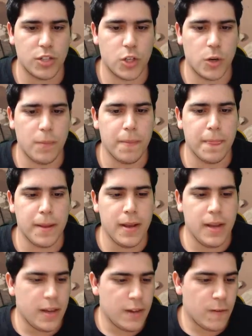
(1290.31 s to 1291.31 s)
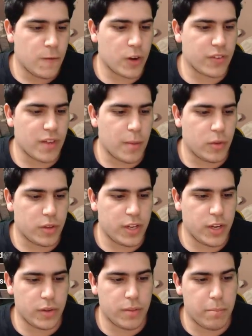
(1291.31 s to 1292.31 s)
So for example,
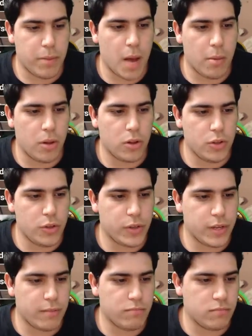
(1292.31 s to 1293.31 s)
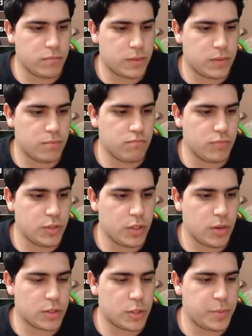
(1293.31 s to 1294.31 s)
here on the bubble you can, you
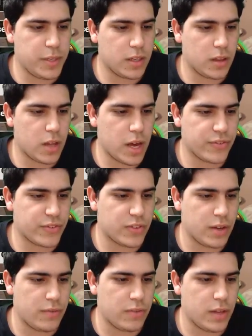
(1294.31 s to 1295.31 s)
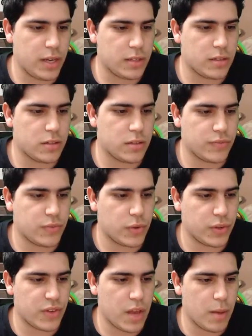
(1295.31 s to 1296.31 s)
know, speak a lot of stuff, like for
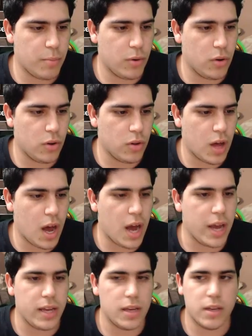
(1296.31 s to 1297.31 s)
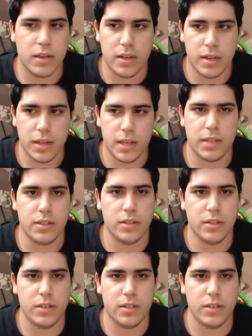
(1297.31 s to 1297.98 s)
example, hi, and